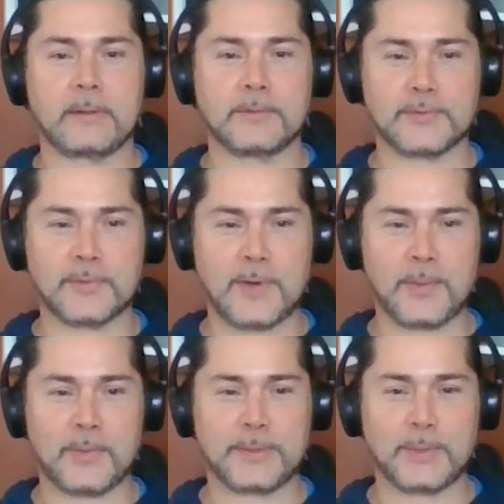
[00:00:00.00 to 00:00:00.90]
And so I
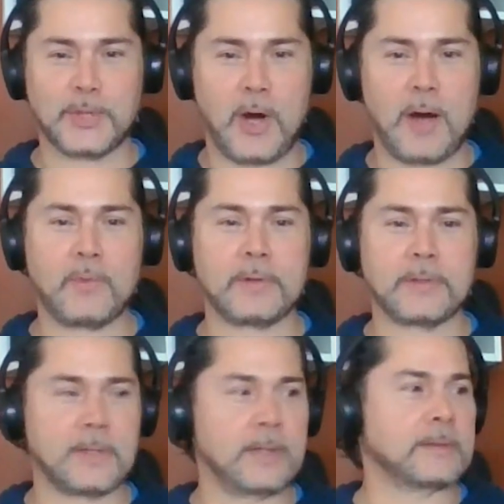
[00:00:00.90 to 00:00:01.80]
went and got one,
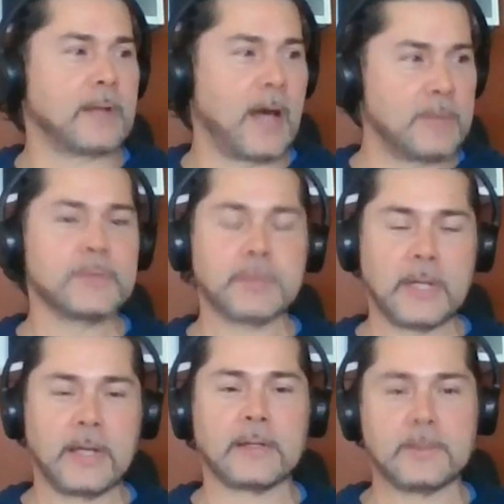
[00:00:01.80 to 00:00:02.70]
and I've been
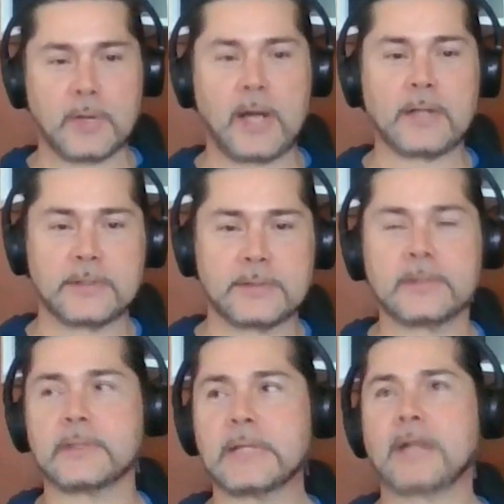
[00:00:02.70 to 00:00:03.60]
playing and
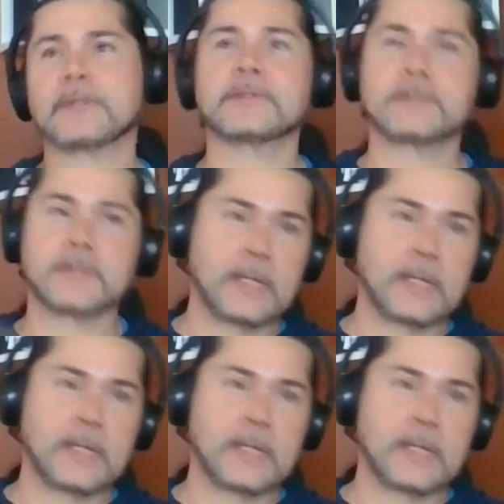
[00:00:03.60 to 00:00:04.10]
practicing, and that just